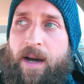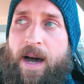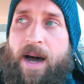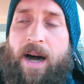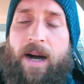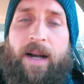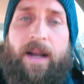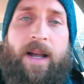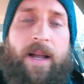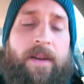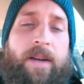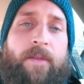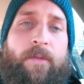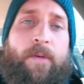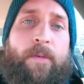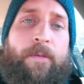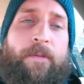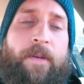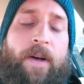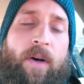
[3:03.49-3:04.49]
high I'd
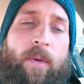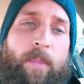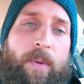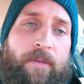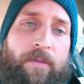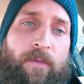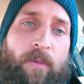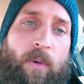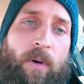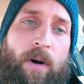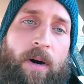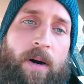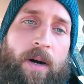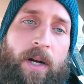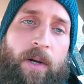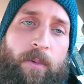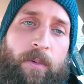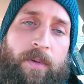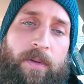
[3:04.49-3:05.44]
never felt before.